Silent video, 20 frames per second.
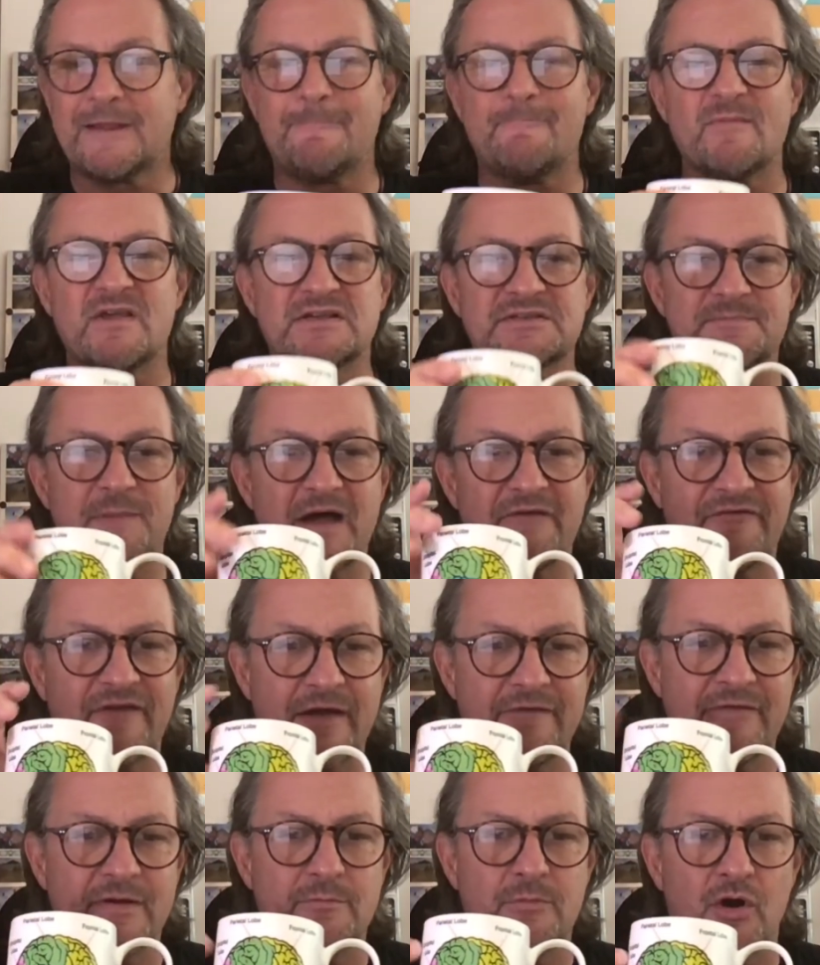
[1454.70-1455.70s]
It's my
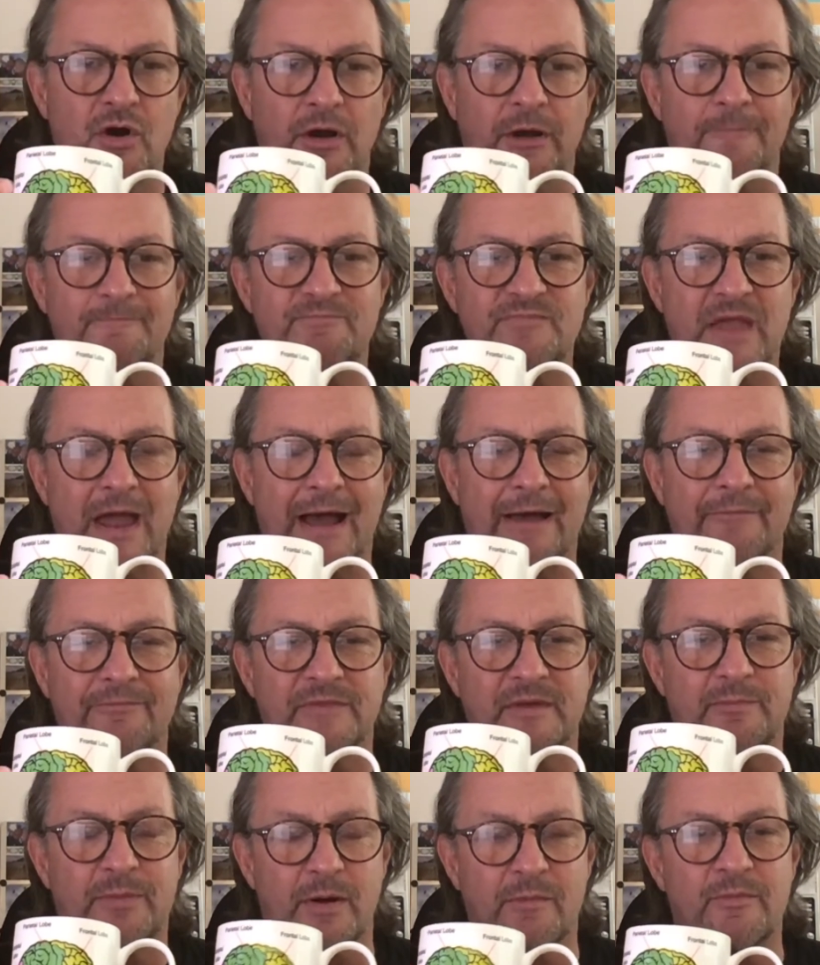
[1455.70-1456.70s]
favourite mug. And
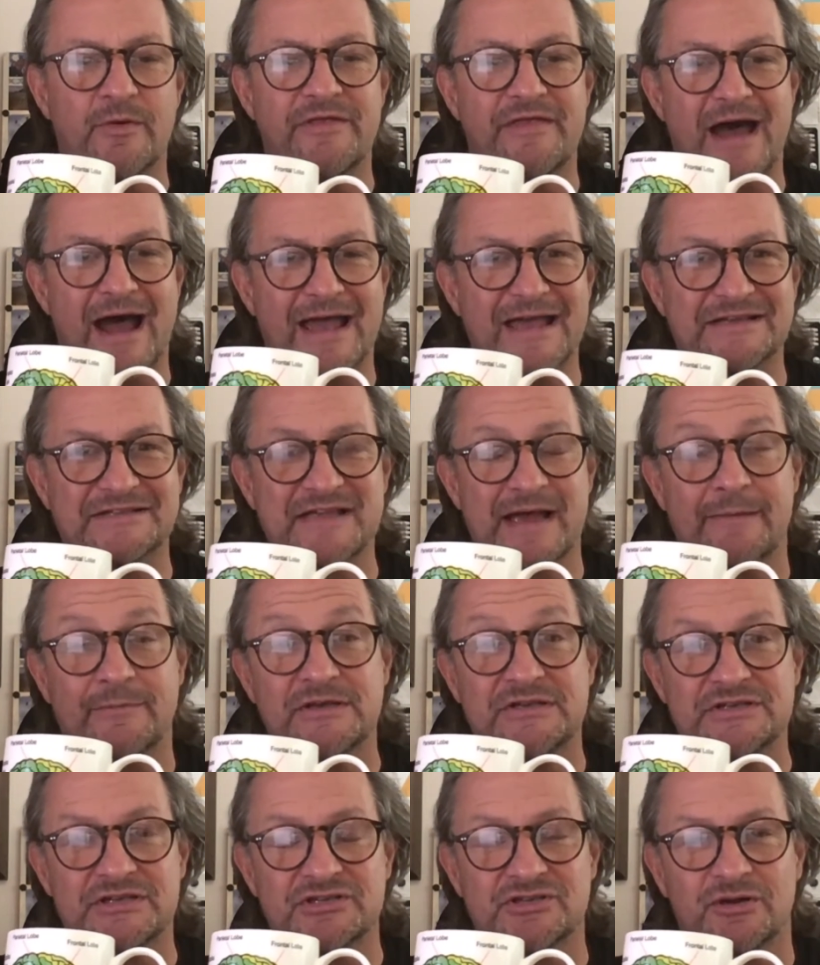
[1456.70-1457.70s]
the problem with that is that
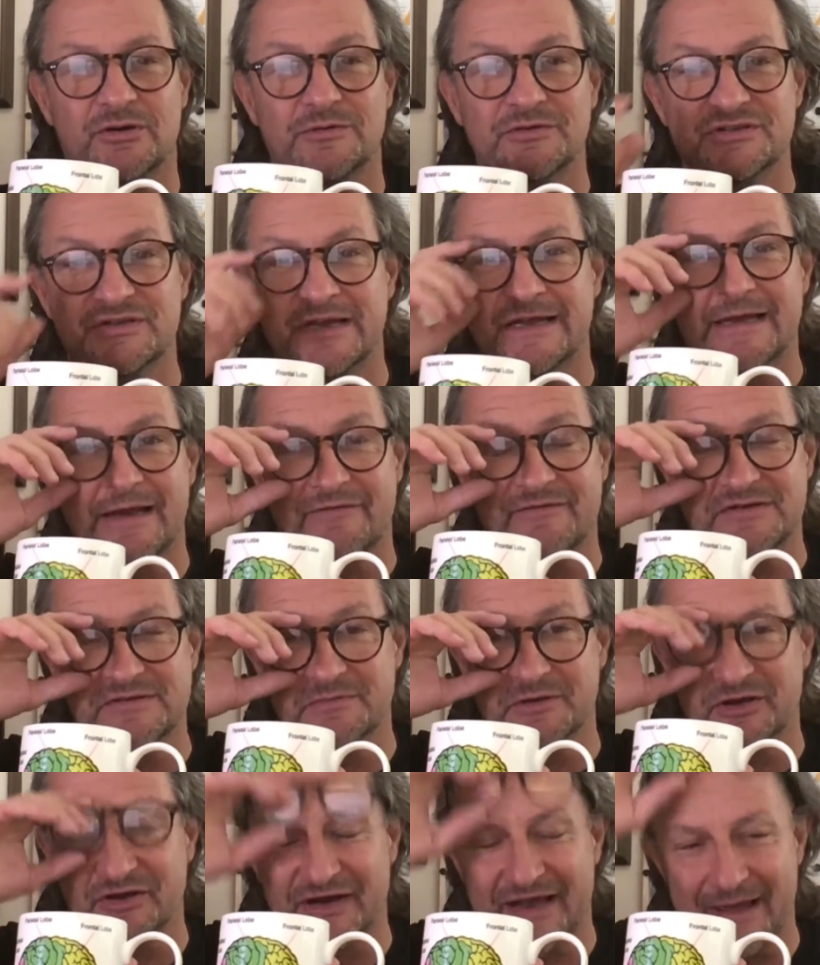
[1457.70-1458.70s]
means it's almost
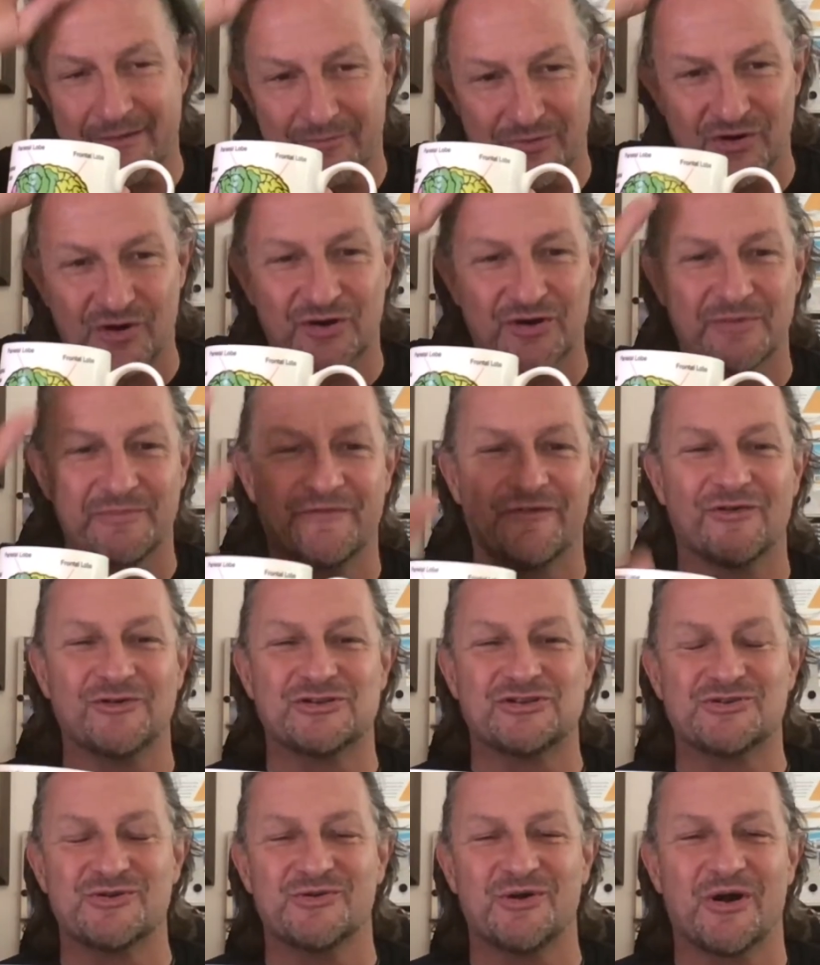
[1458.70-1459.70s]
inevitably going to get broken before
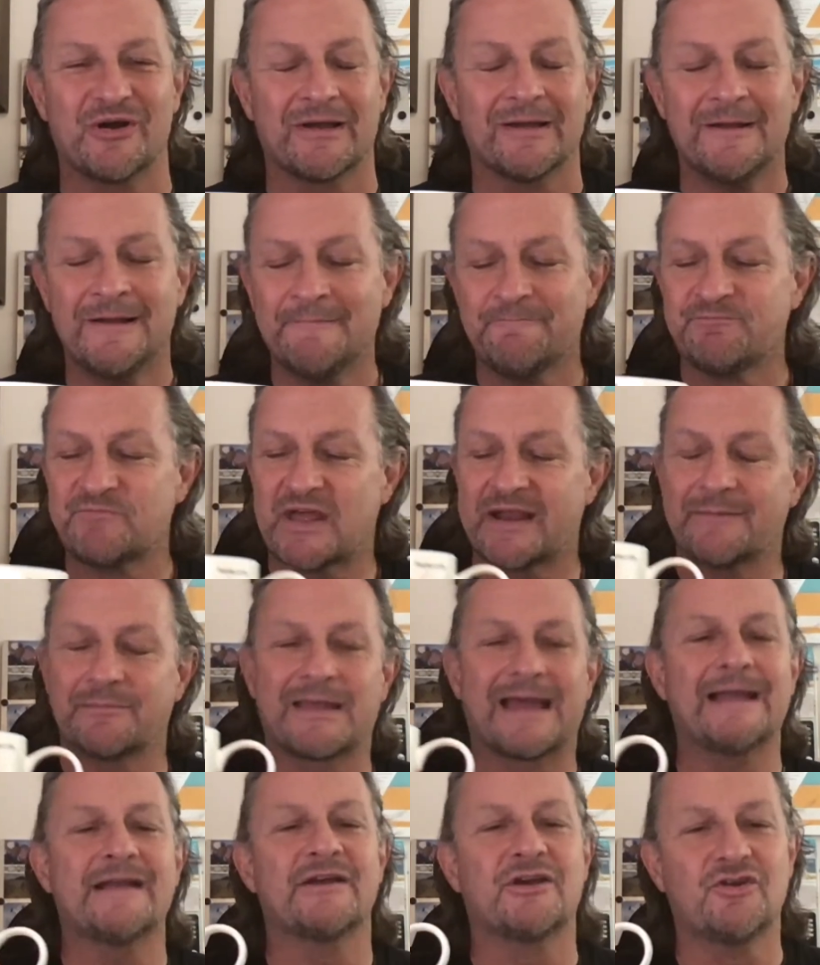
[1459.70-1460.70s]
too long. And I'm
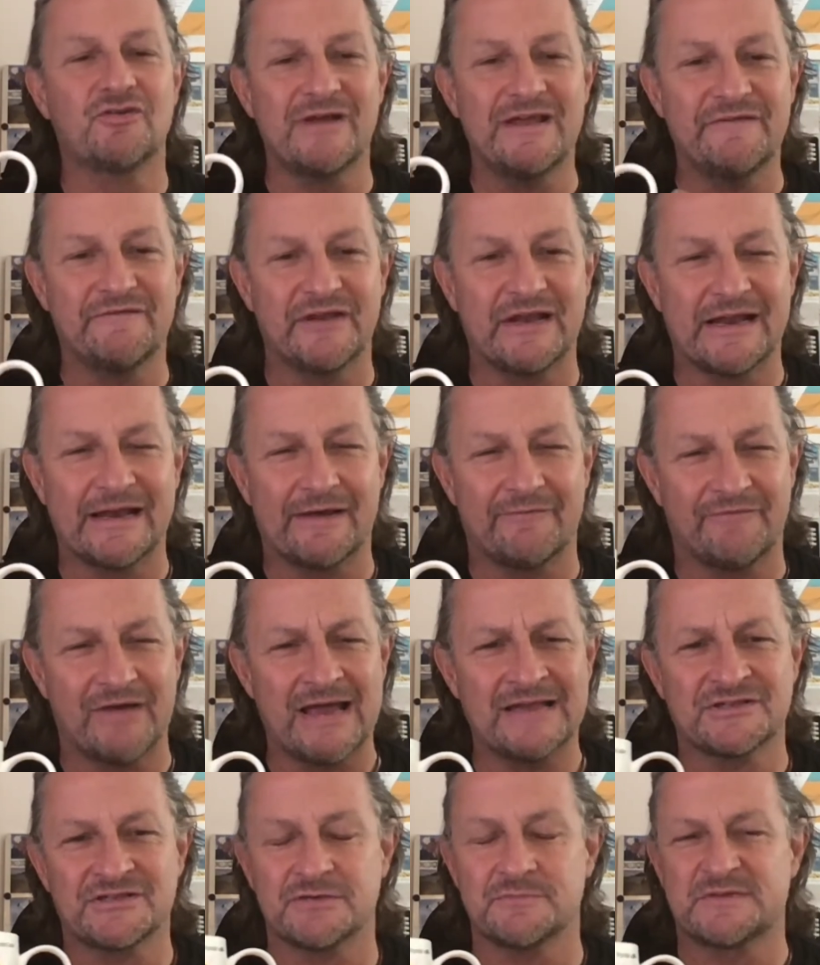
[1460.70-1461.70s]
kind of grieving in
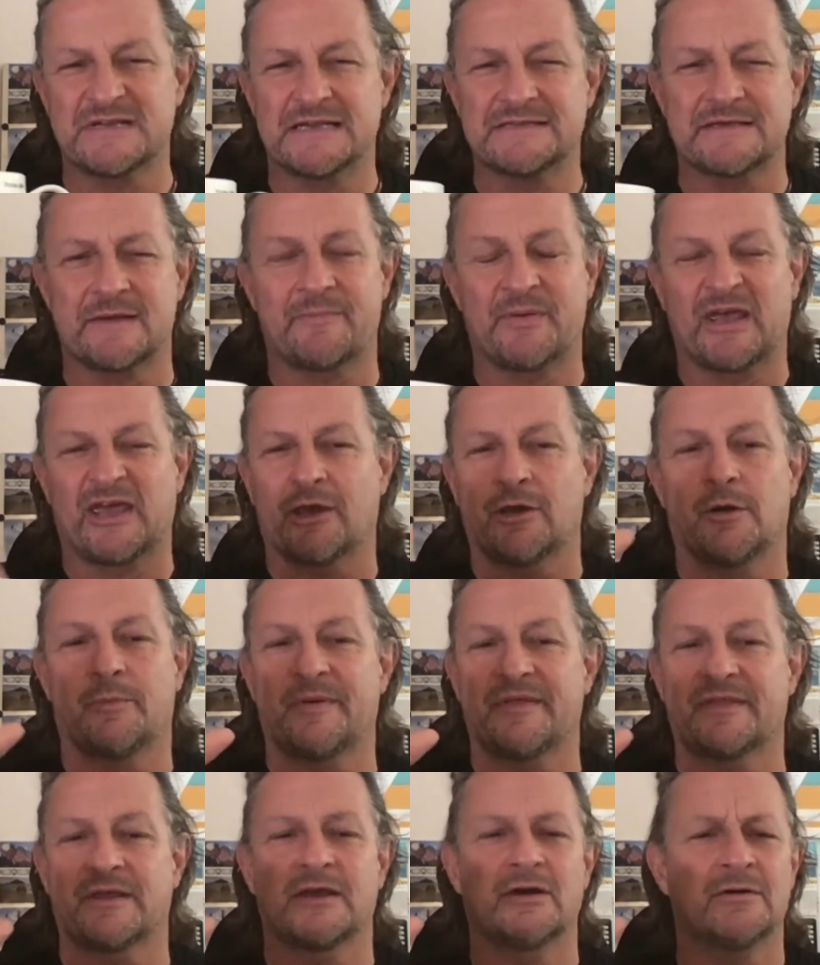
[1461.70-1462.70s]
advance. Sometimes I pick it up,
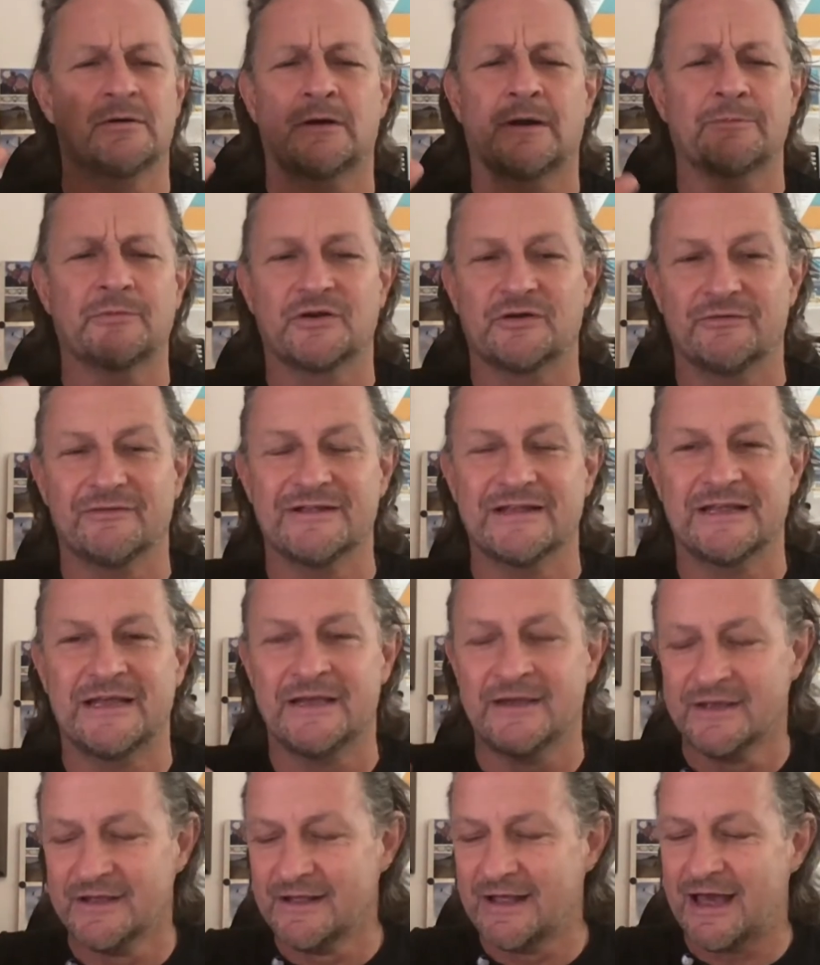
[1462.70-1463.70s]
I think, oh,
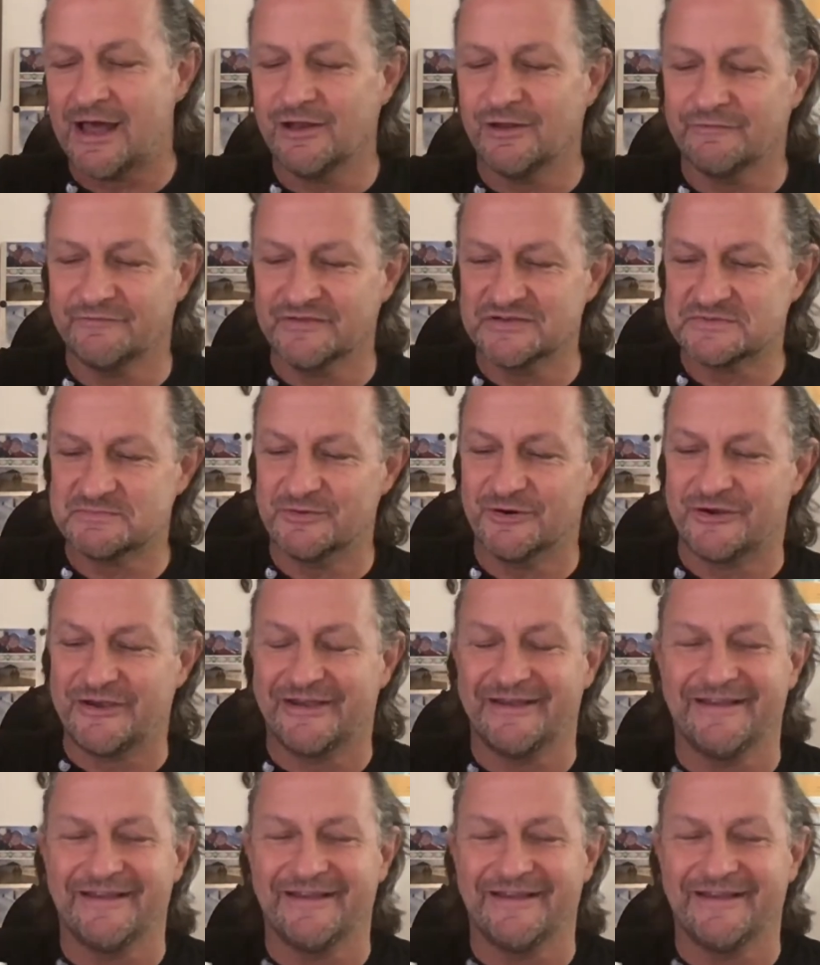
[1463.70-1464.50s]
I love this mug.